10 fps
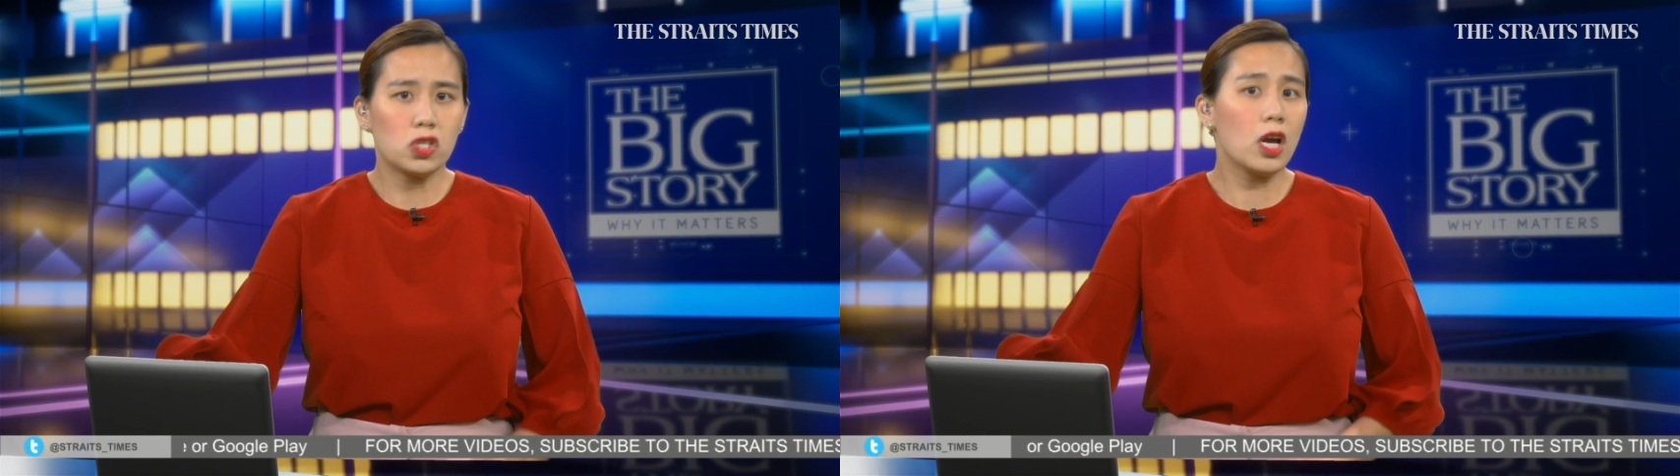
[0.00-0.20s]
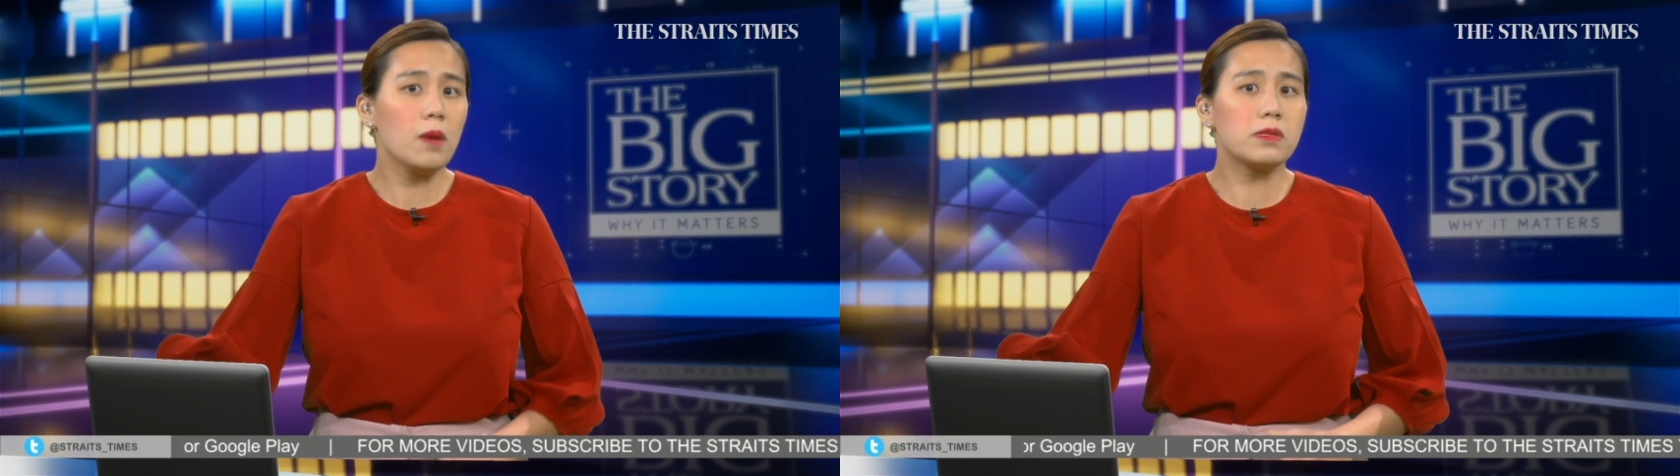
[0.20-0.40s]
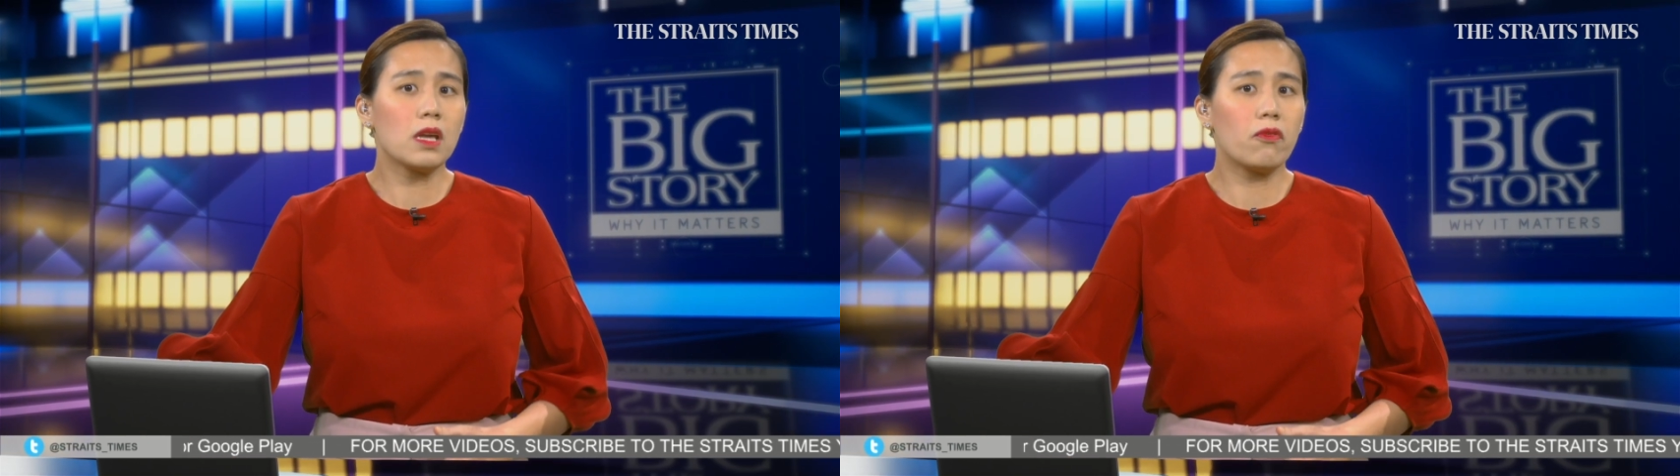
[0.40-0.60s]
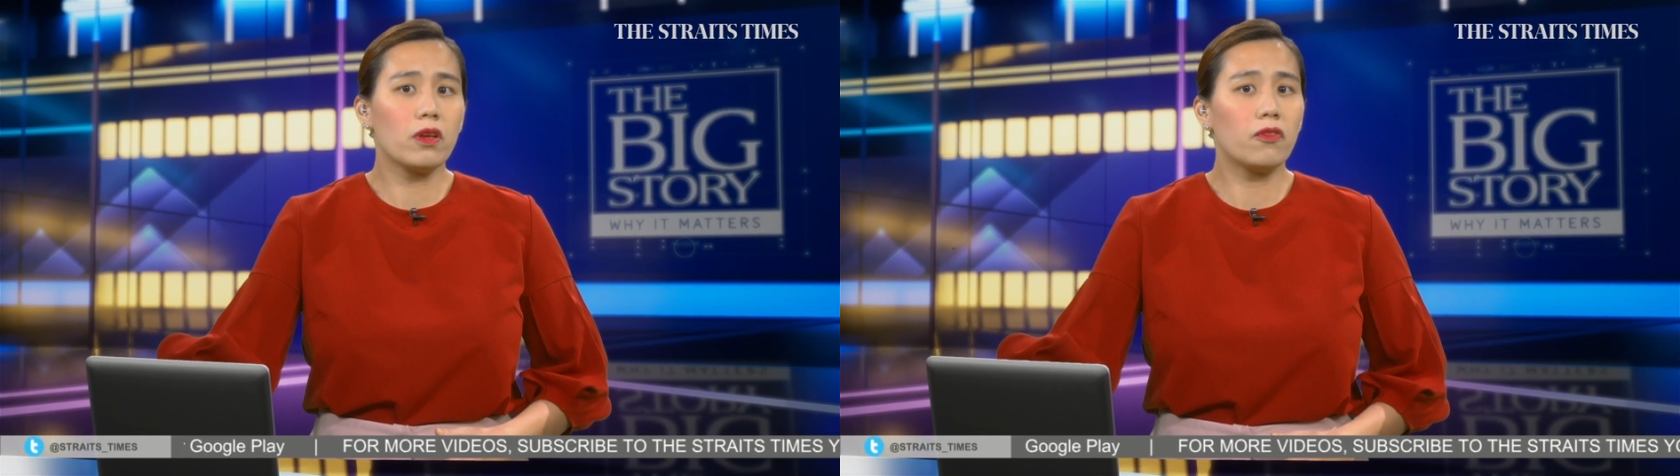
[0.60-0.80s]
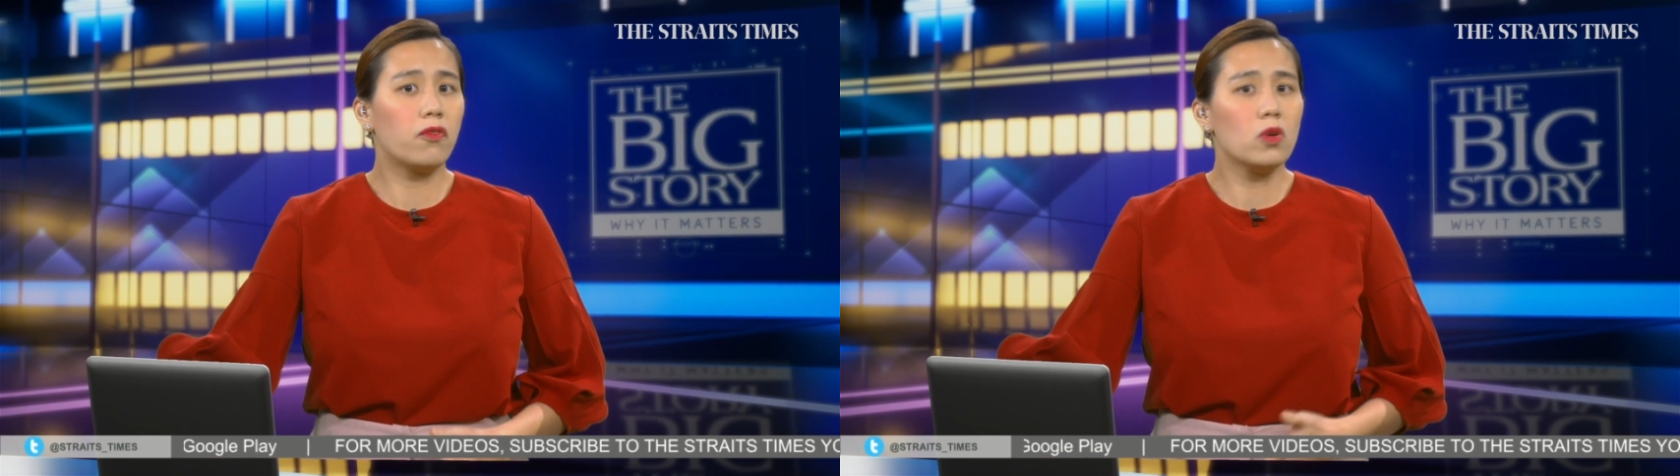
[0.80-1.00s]
jobs
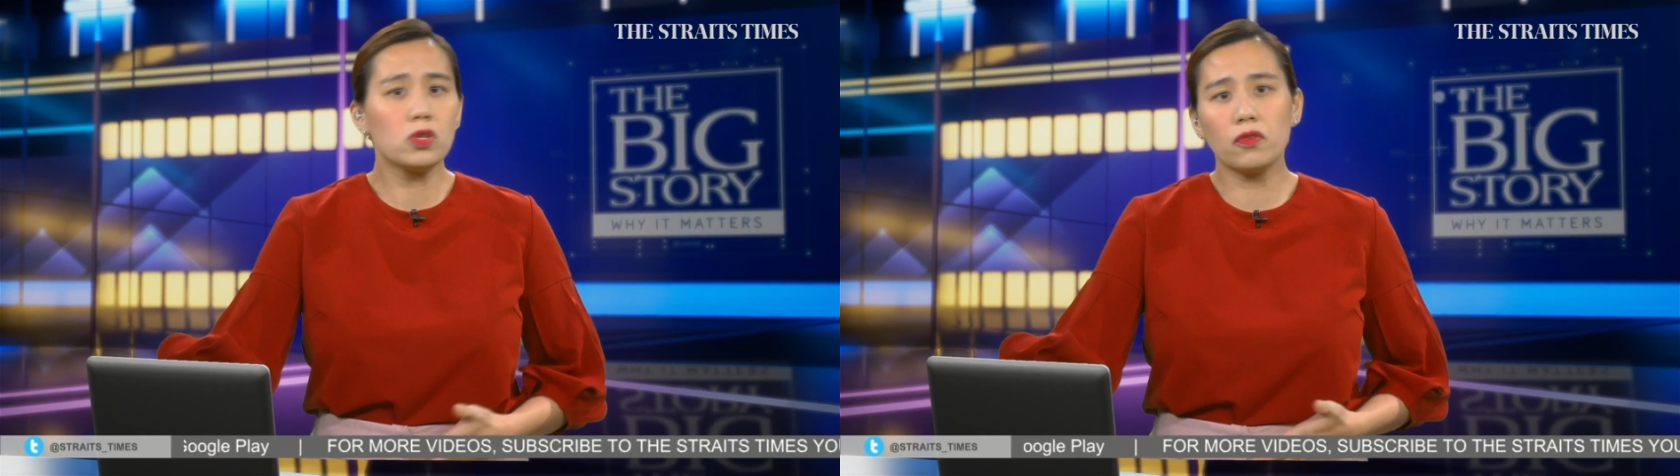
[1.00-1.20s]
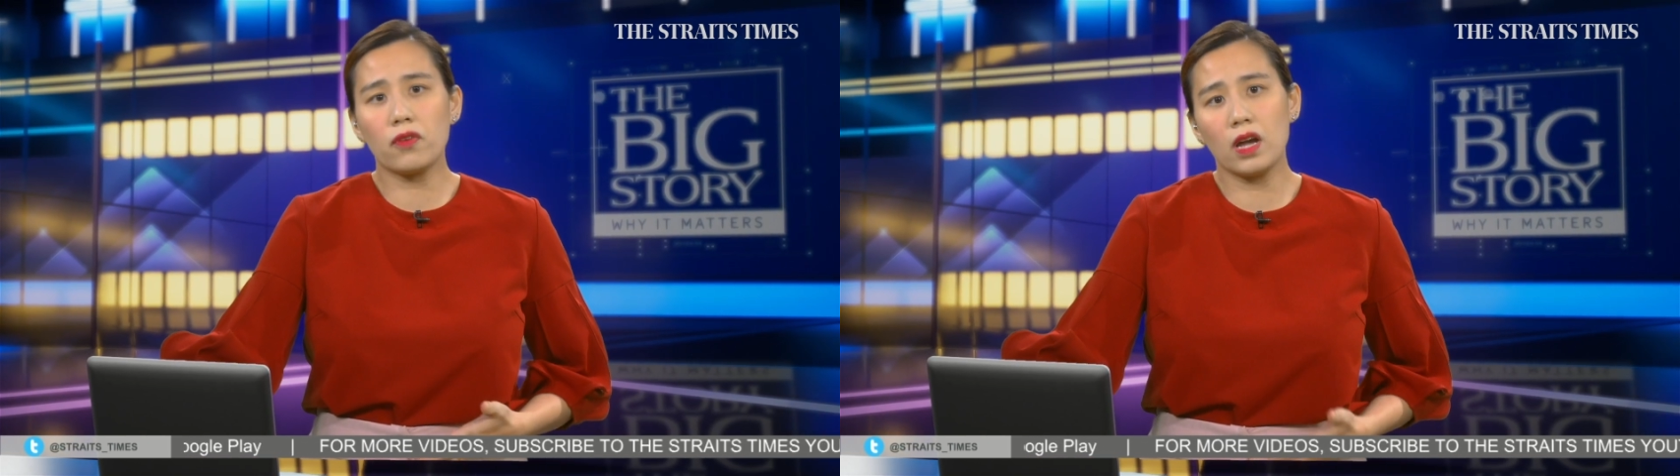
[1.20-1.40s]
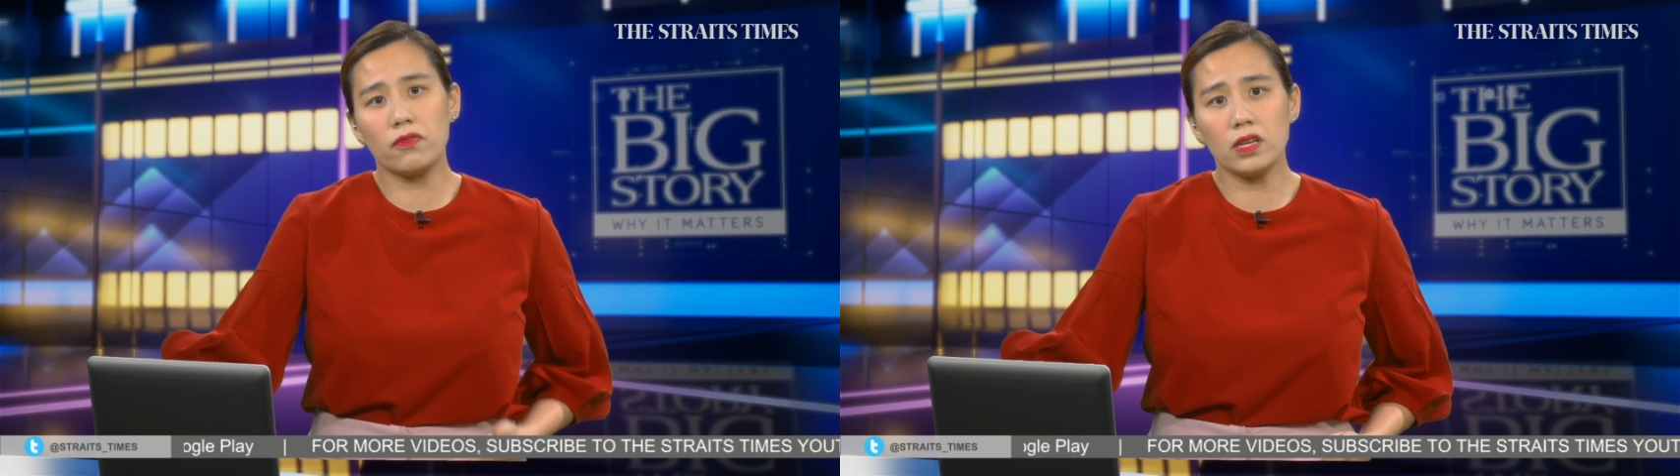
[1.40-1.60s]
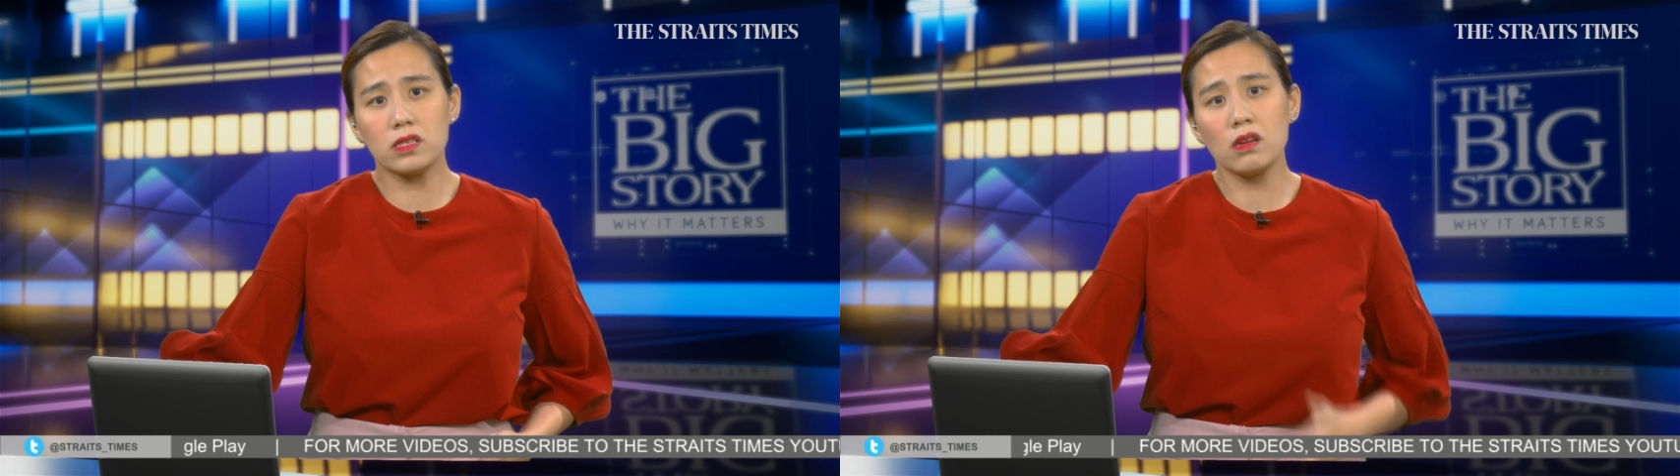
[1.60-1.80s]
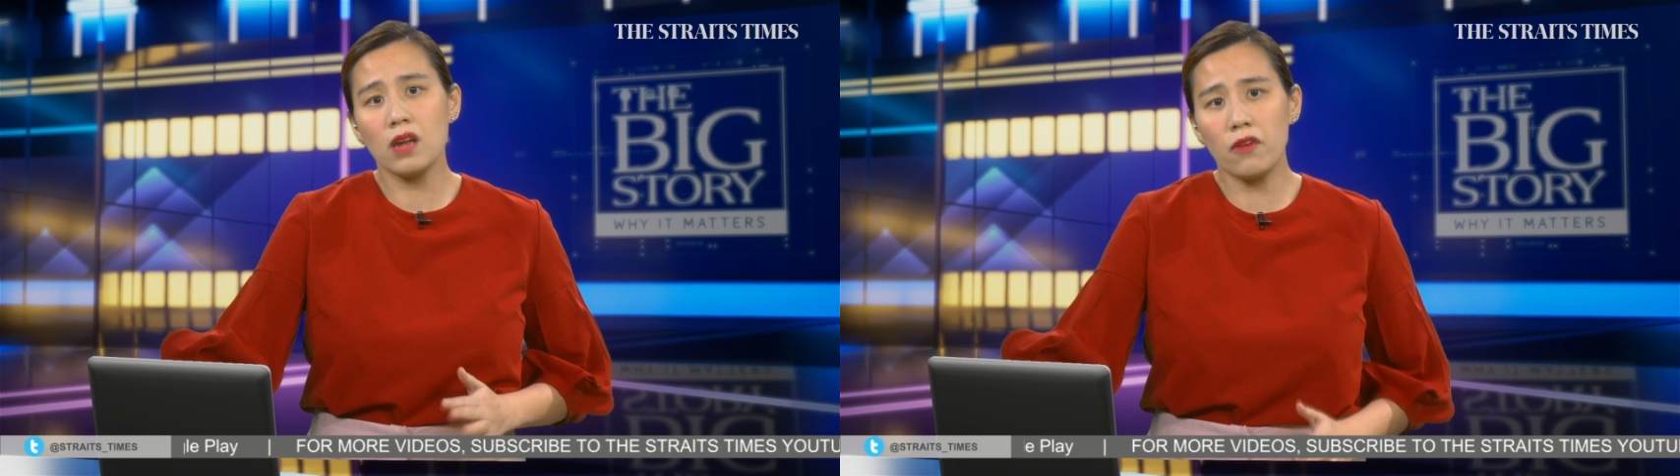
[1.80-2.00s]
every four to five
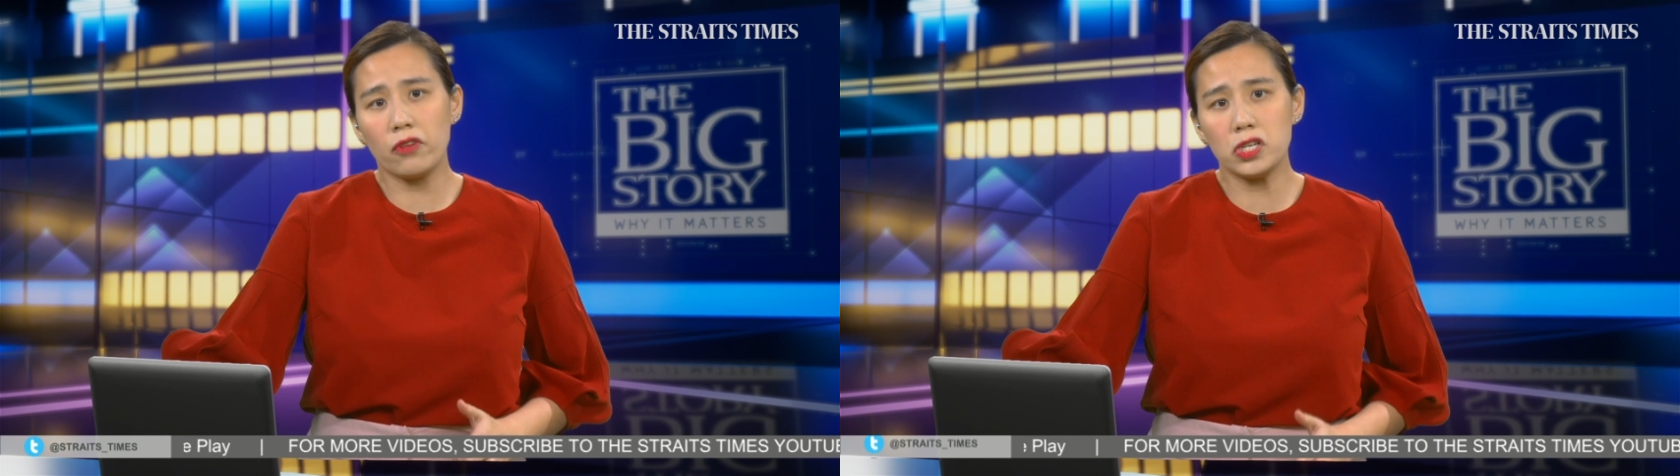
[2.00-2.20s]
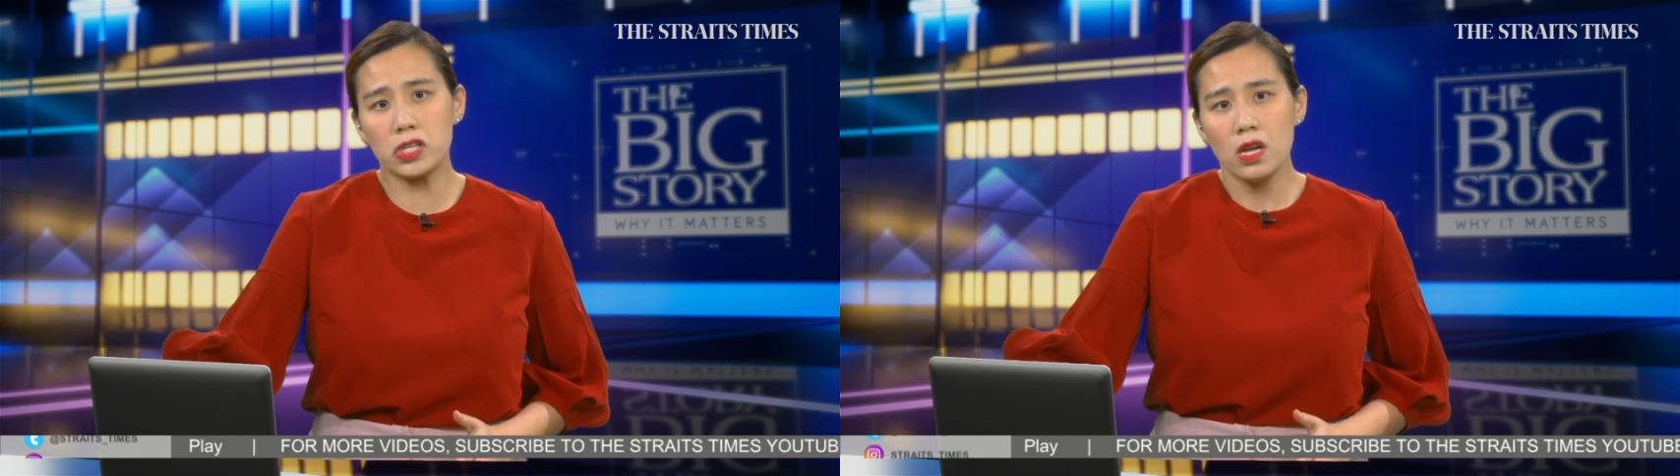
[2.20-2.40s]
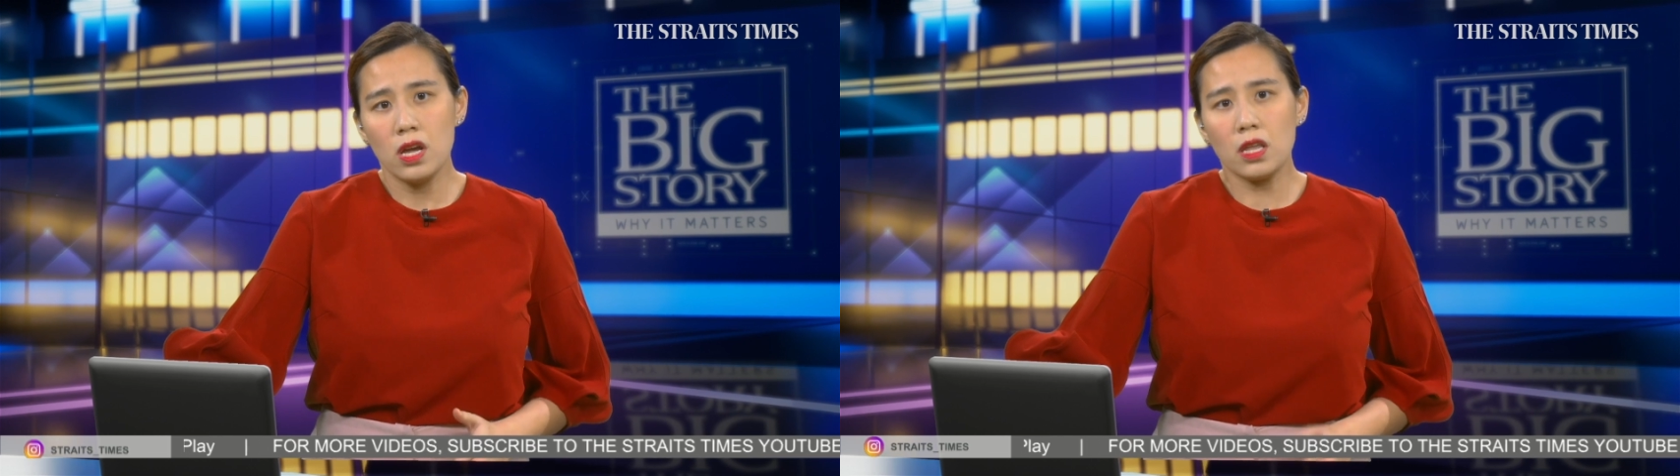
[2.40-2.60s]
years on average,